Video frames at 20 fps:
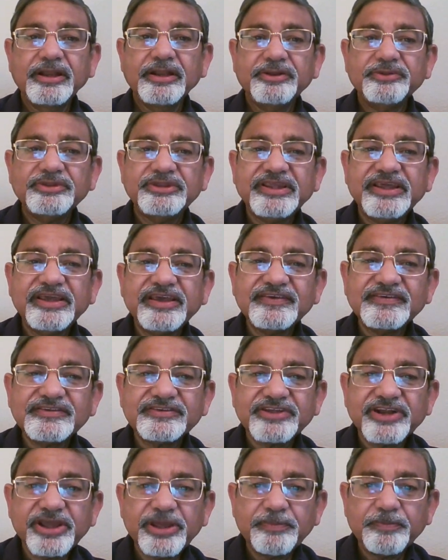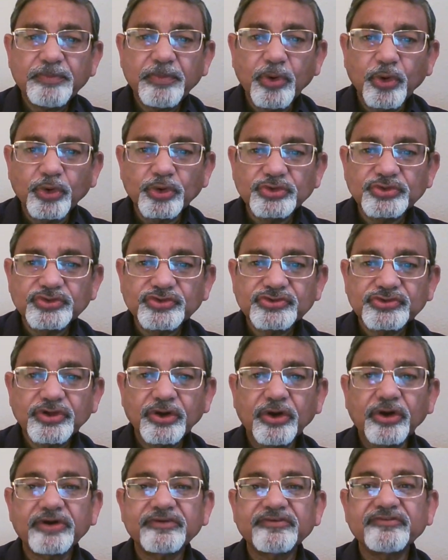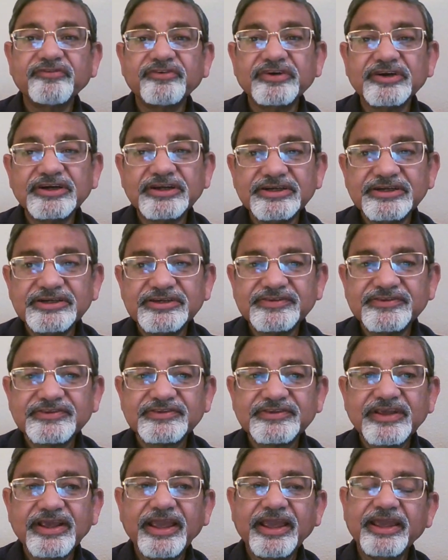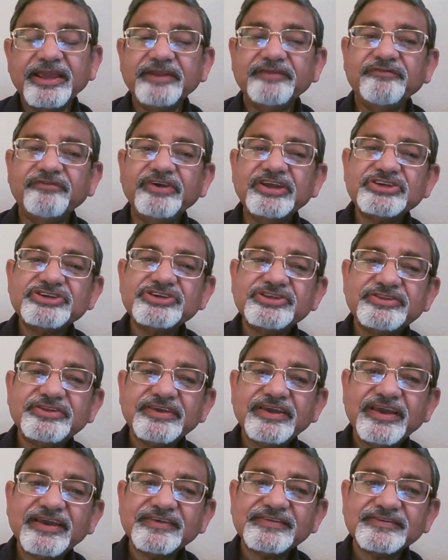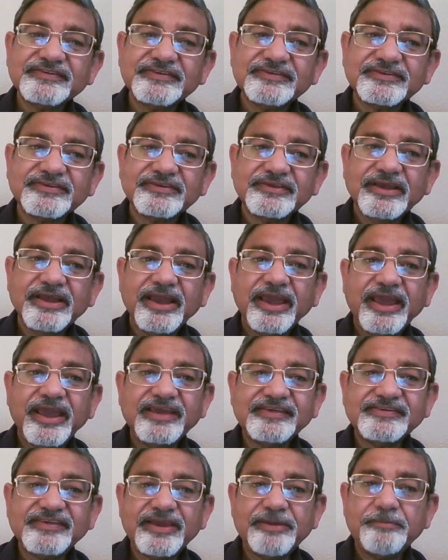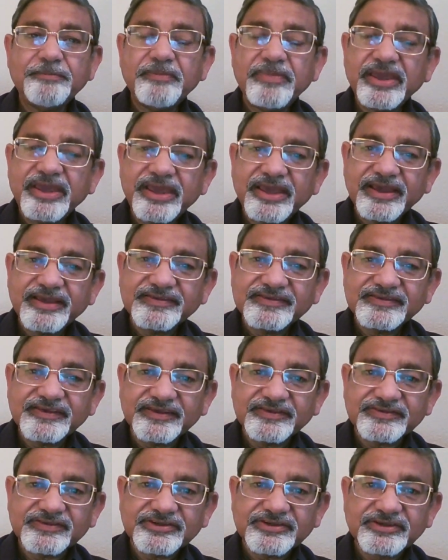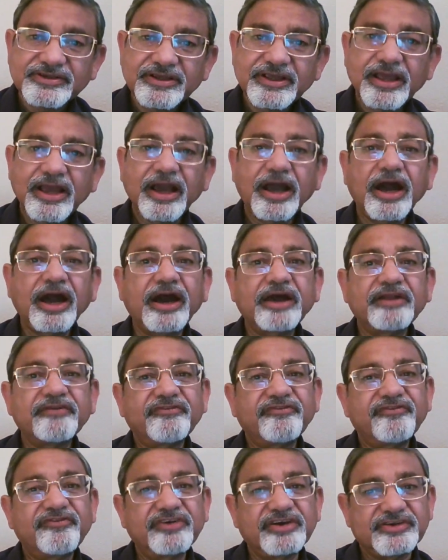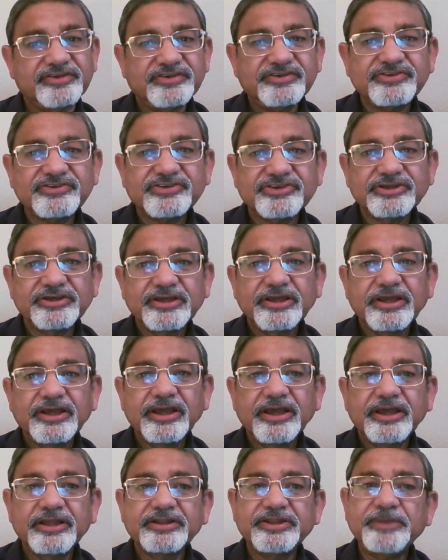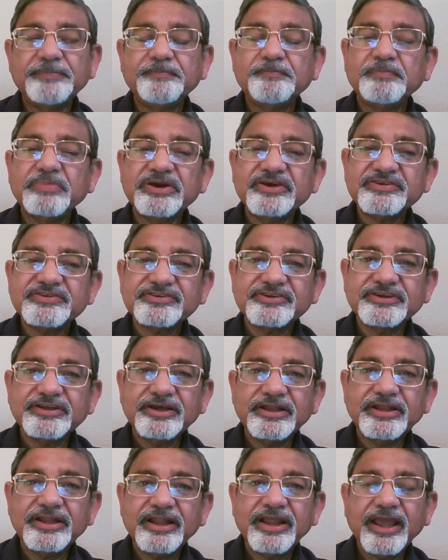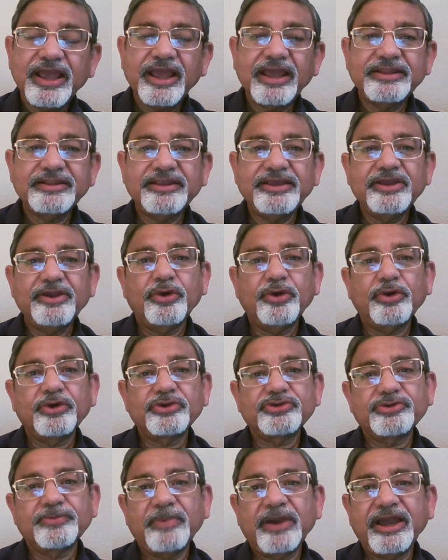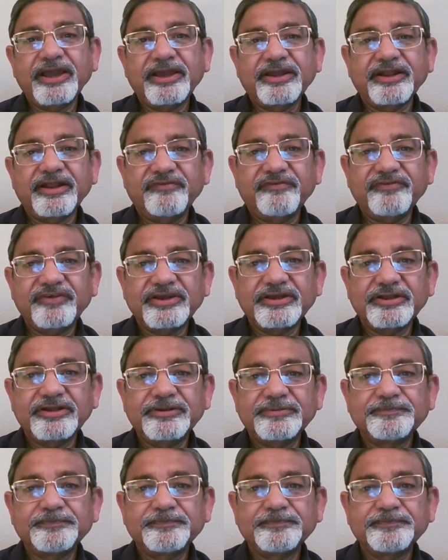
Now, these three poles or worlds in which the essay may exist are first, the personal and the autobiographical.